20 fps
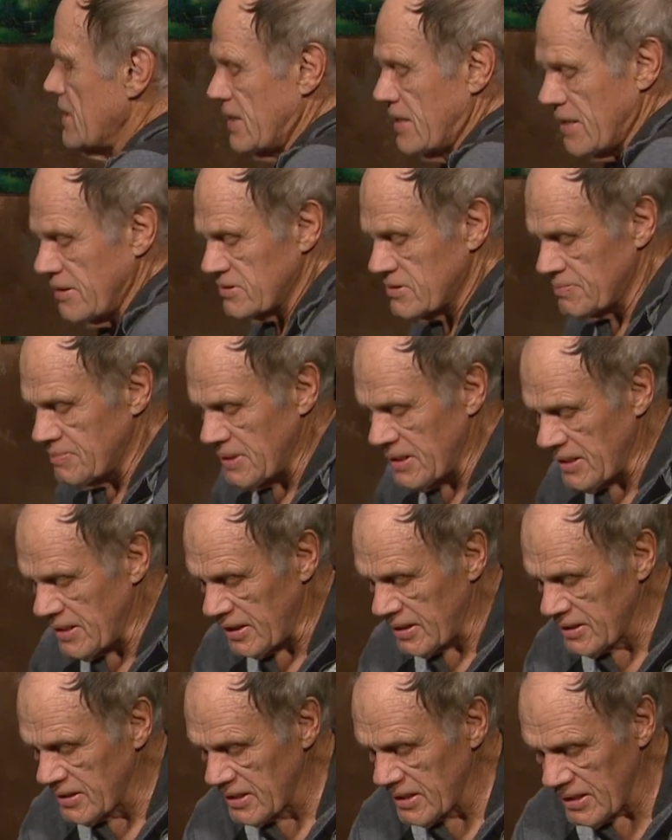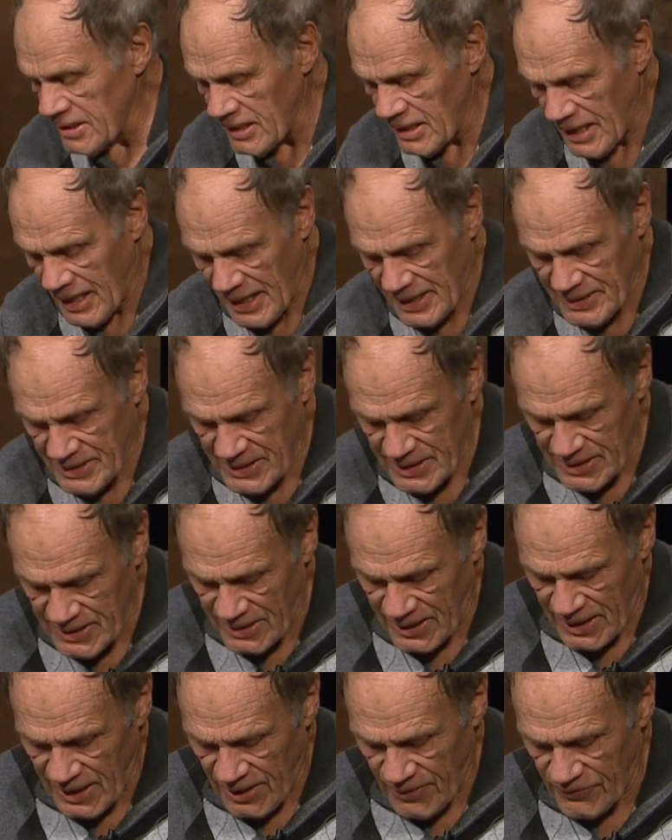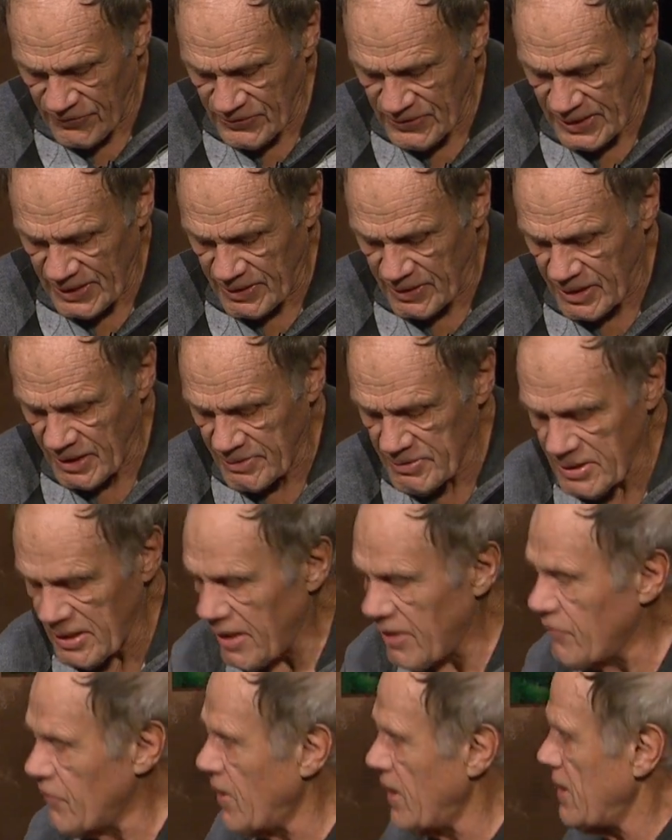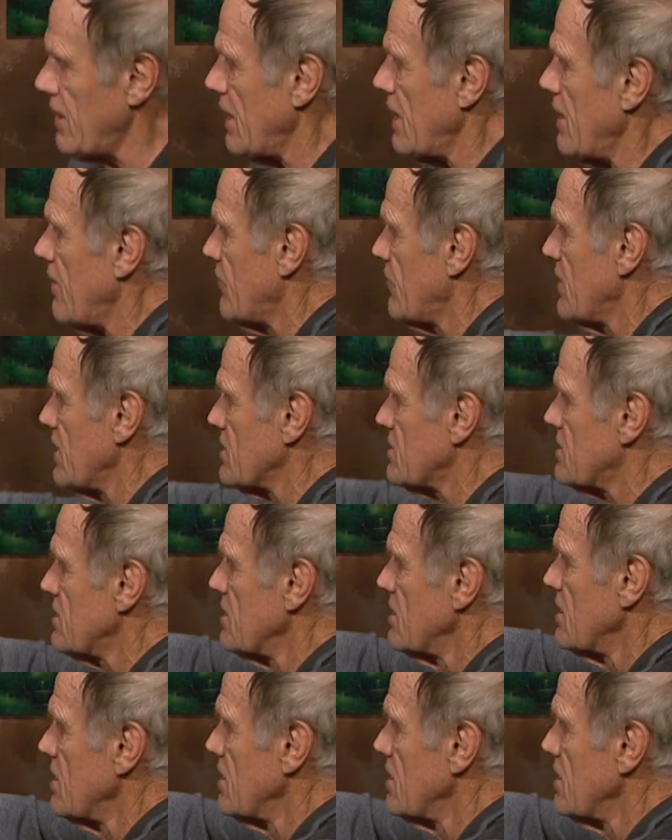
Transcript: gives me a little idea out there. I, I want to have this